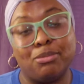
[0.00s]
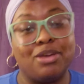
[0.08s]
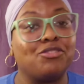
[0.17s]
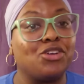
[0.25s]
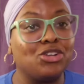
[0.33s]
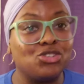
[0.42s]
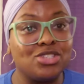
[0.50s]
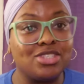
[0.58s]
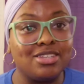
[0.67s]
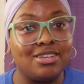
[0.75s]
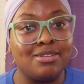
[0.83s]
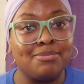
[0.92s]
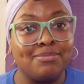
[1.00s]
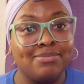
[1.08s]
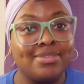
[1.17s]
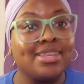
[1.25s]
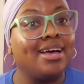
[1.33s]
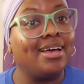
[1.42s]
But if you're interested,
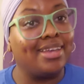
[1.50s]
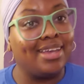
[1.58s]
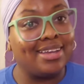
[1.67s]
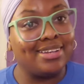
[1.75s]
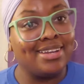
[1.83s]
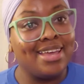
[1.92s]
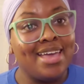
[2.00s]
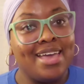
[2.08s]
again,